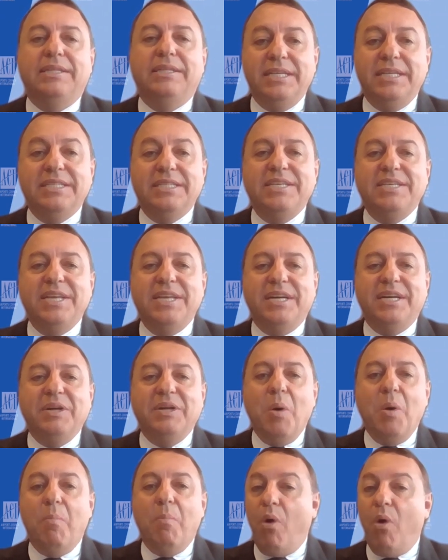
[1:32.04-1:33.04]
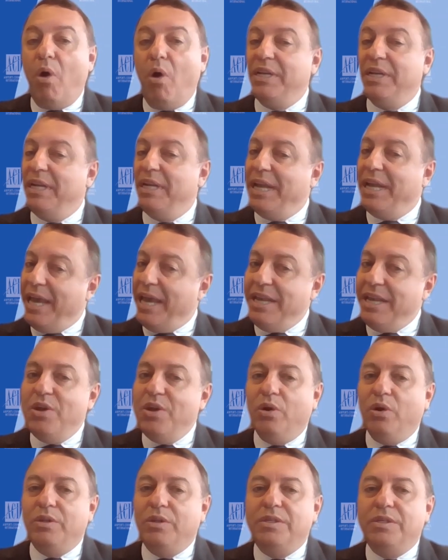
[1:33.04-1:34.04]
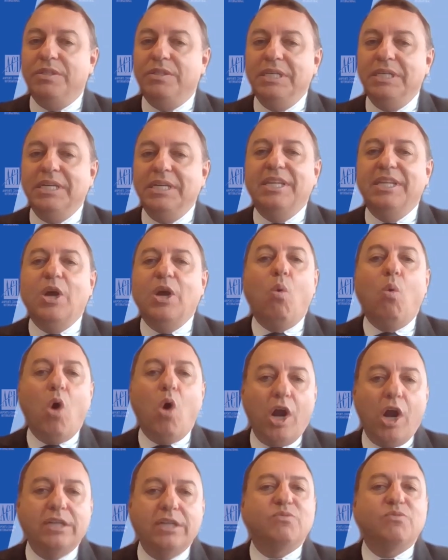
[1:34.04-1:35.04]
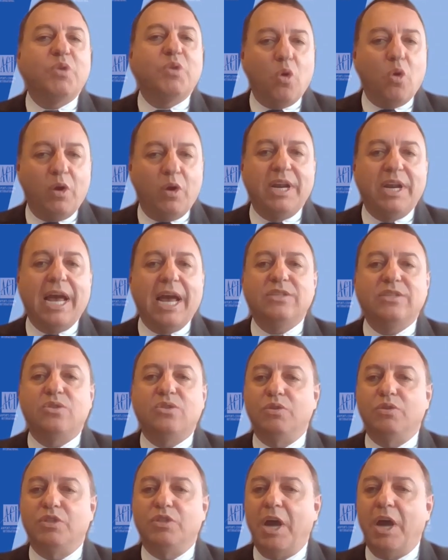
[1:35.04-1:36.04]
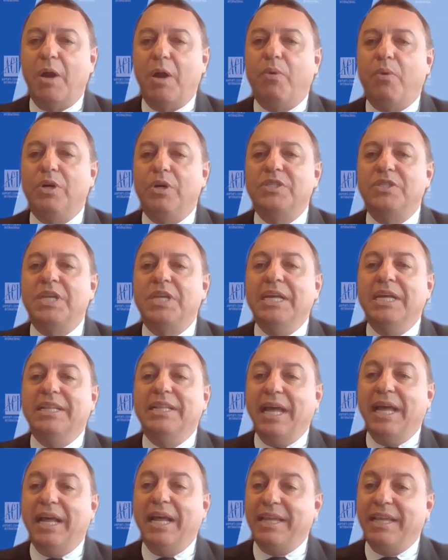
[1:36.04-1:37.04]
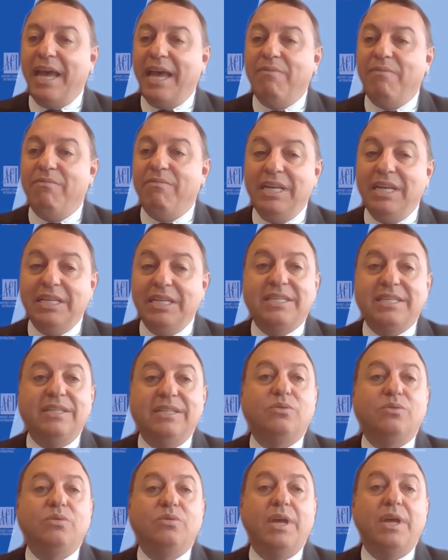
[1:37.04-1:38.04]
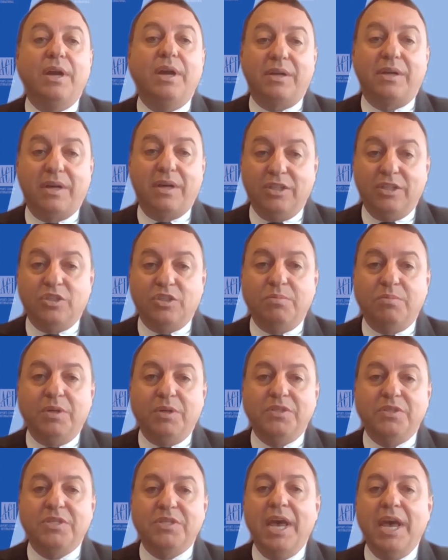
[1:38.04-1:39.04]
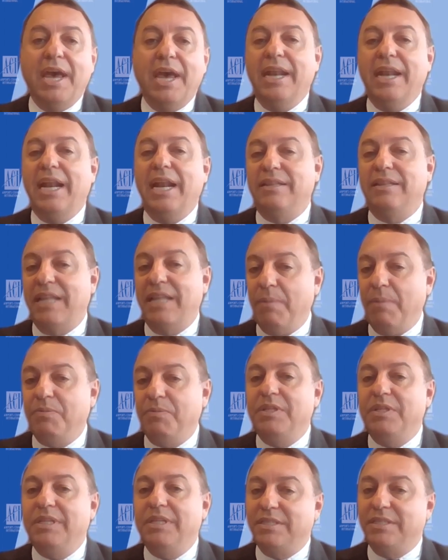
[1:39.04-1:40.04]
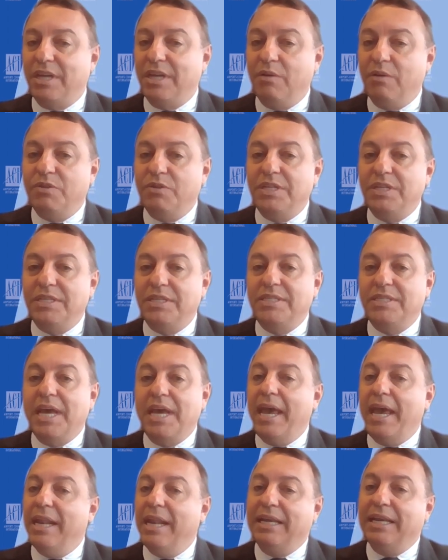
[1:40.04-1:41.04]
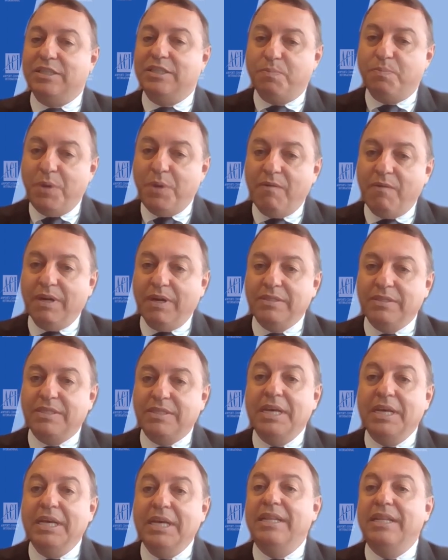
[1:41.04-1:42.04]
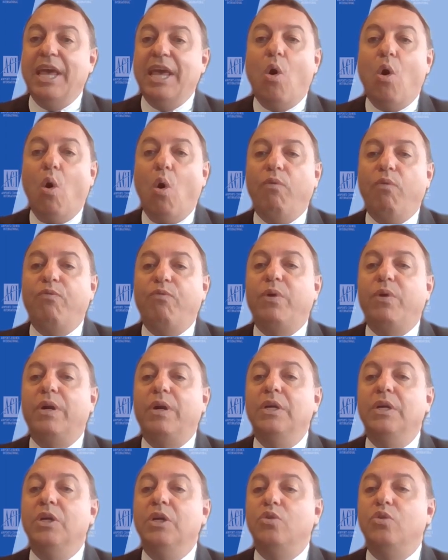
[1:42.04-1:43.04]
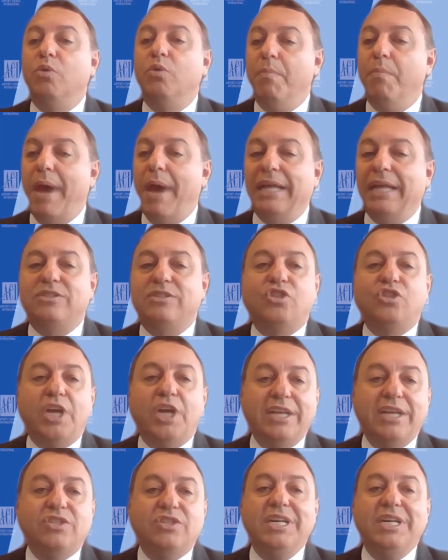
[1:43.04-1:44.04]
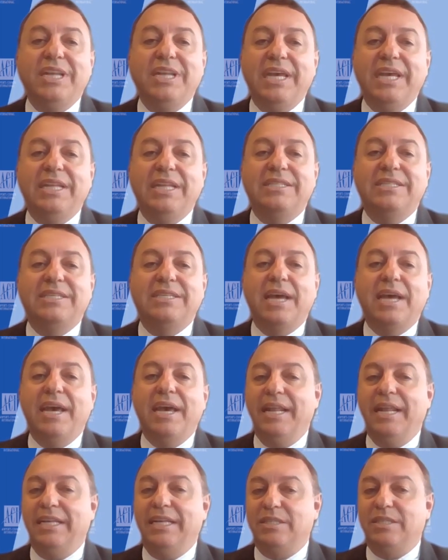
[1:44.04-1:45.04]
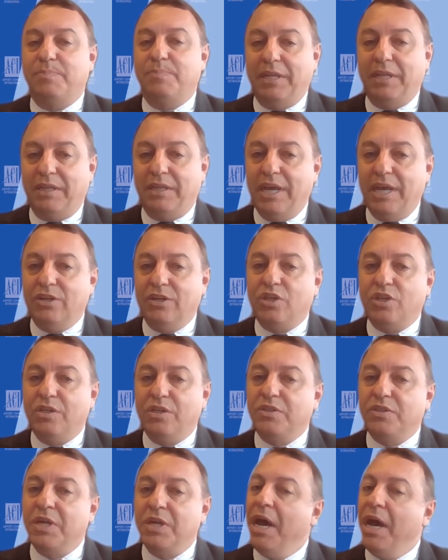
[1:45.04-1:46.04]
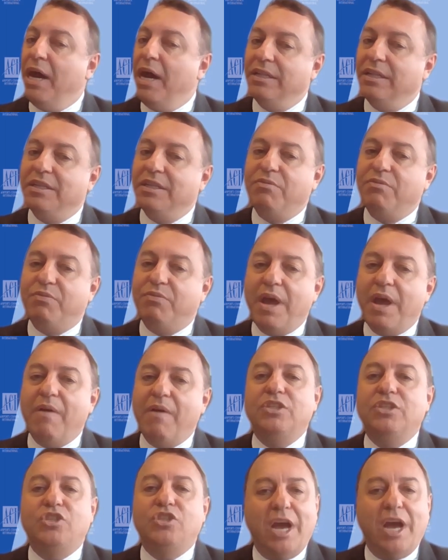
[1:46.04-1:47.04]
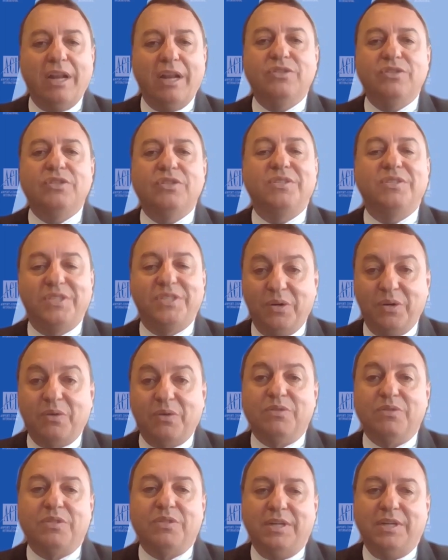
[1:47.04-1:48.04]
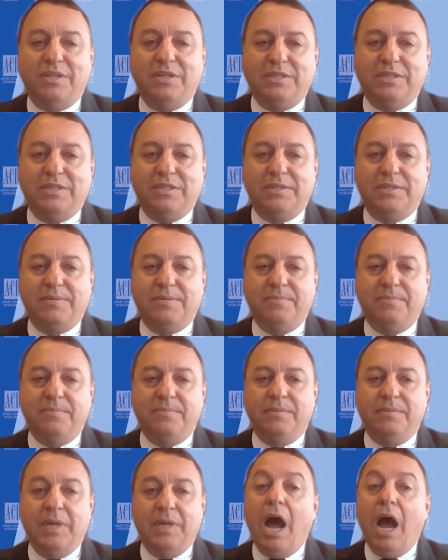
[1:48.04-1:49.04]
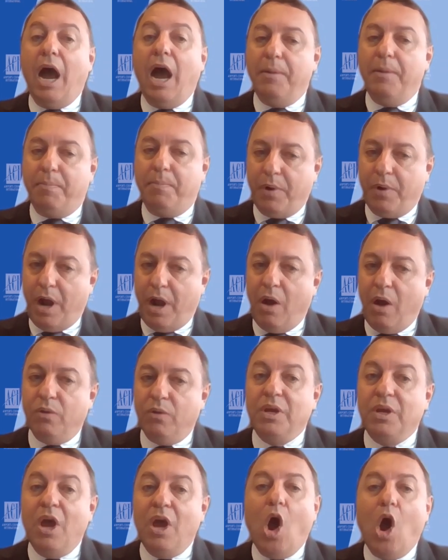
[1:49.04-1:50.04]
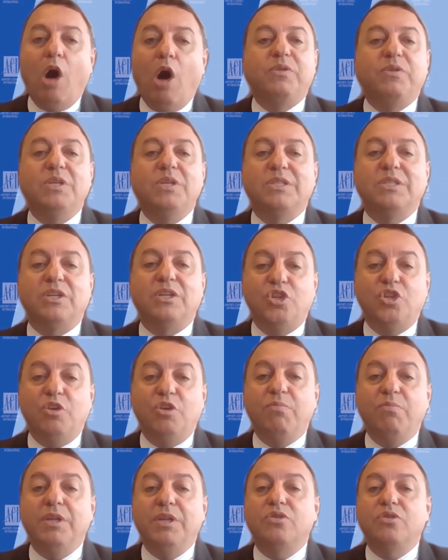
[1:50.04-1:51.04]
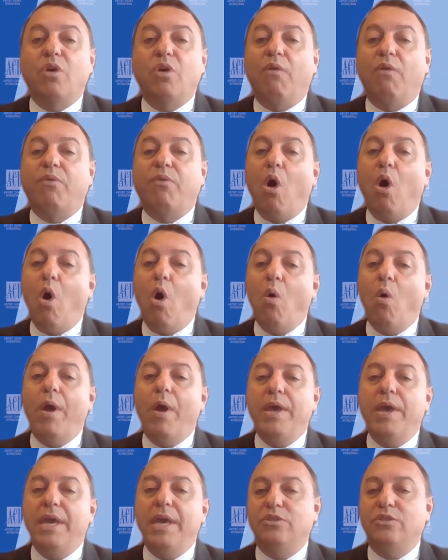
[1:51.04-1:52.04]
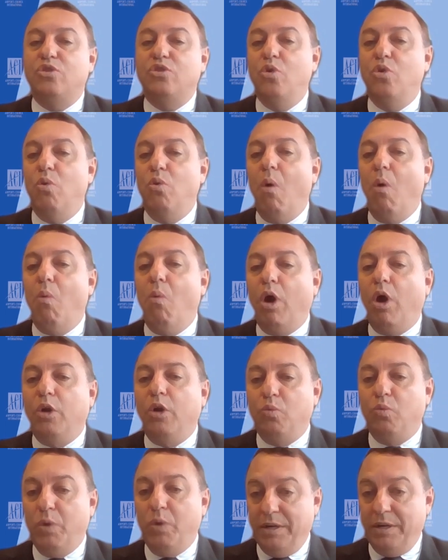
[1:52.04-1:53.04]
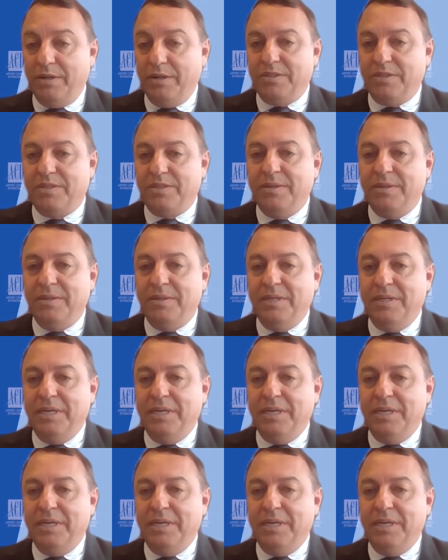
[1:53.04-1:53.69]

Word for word: This year, more than any other, the awards recognize those airports that have listened to their customers and adapted the services and experience they offer to meet changing needs and expectations under very challenging circumstances. I'm proud of these achievements of all ASQ award winners.